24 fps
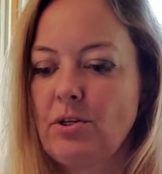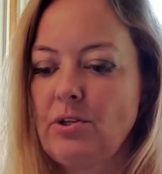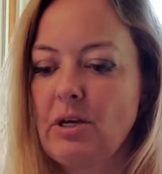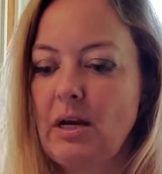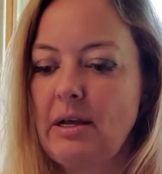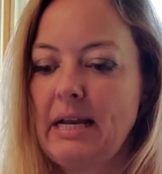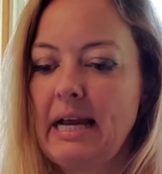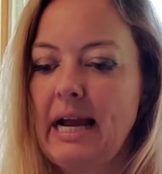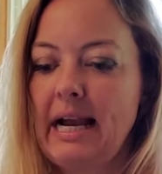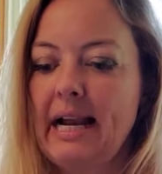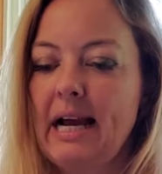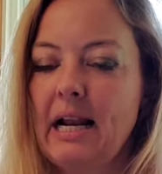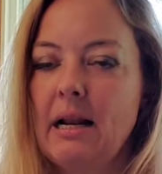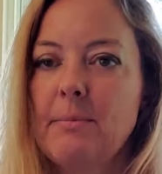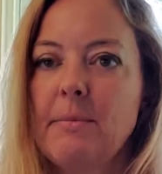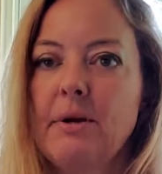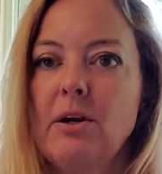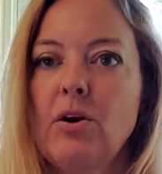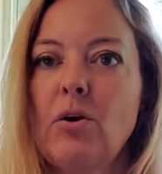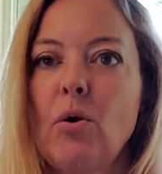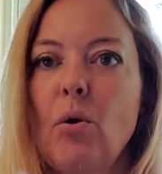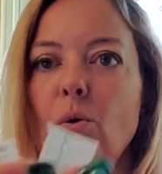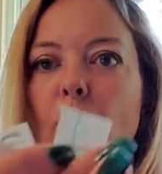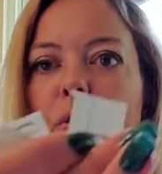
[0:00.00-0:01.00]
I got them in
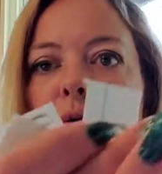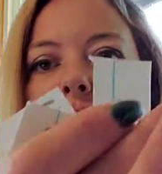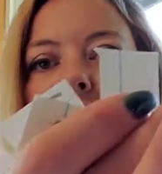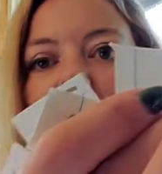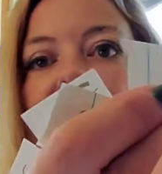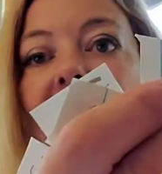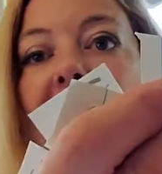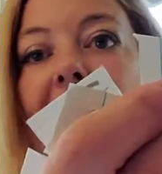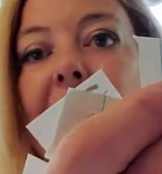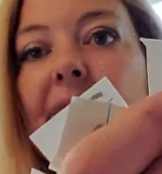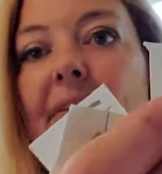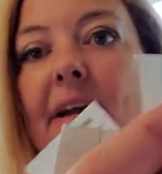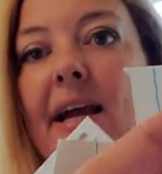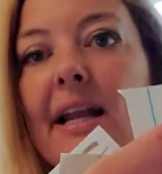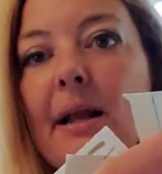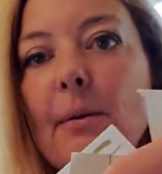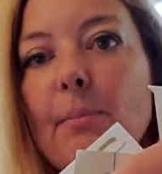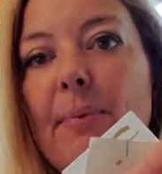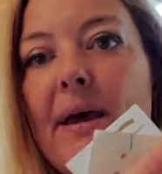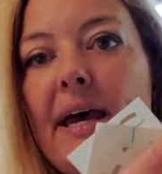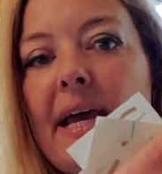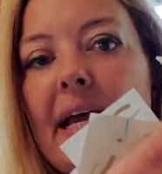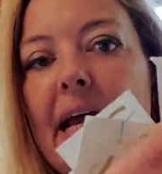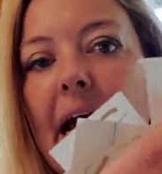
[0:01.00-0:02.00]
gold, and I even got to
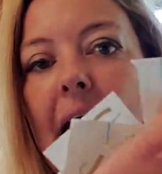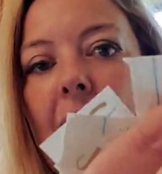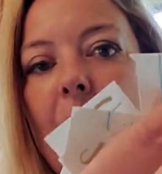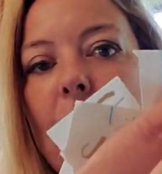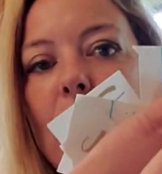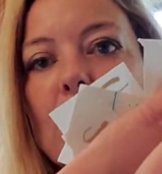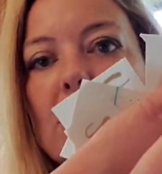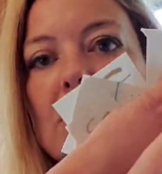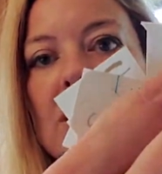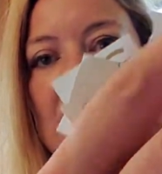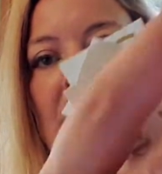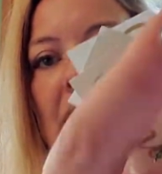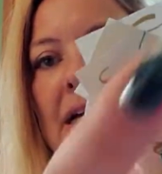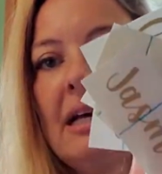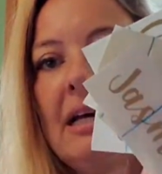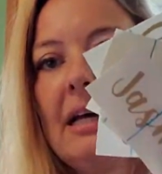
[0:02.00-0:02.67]
pick out